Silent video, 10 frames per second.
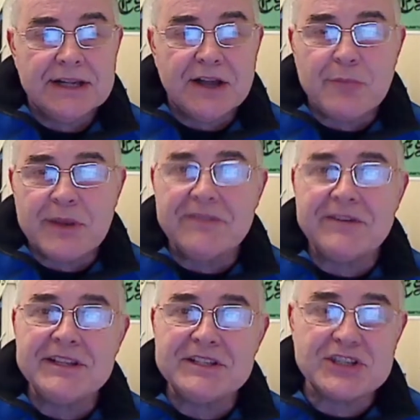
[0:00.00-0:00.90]
I've been
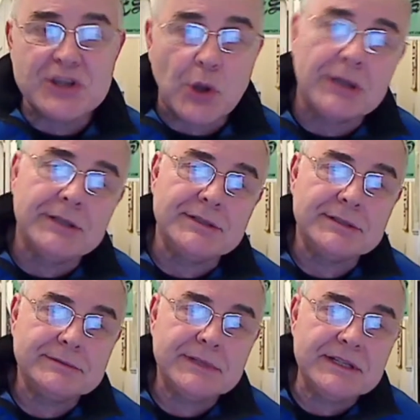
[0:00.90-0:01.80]
living in Scotland
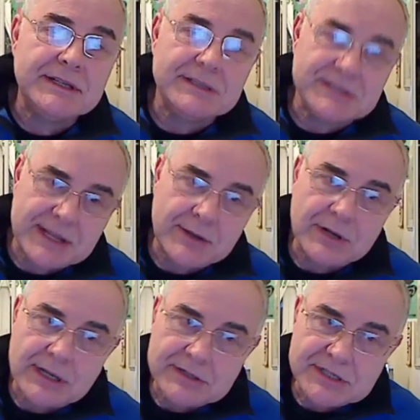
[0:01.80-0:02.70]
in a town
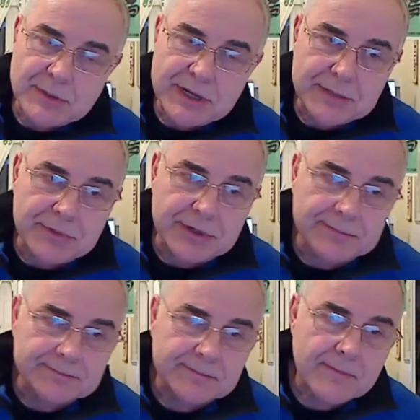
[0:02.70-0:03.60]
close to Edinburgh.
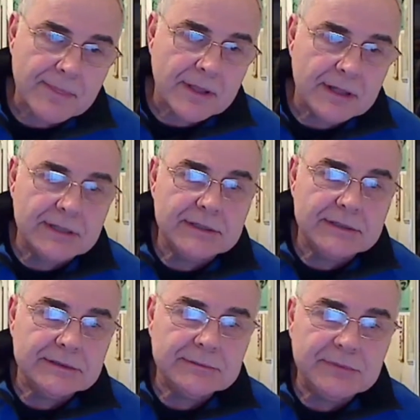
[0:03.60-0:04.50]

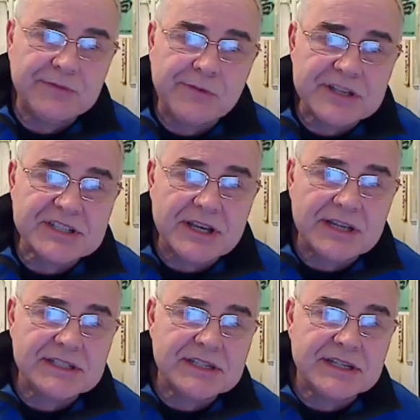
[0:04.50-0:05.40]
Before I
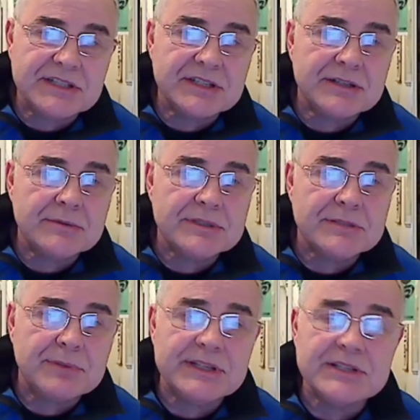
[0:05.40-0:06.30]
started teaching, I was
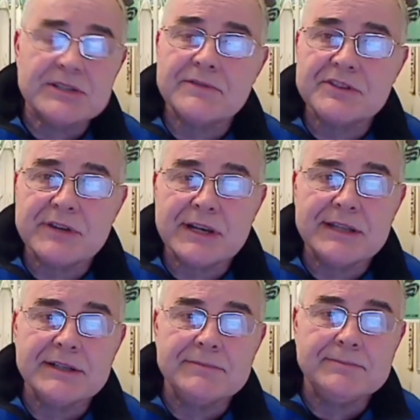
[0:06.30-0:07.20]
a police officer in
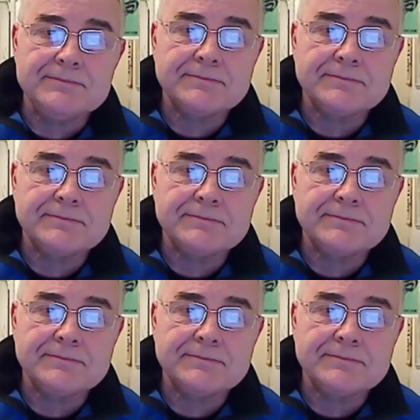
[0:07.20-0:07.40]
London.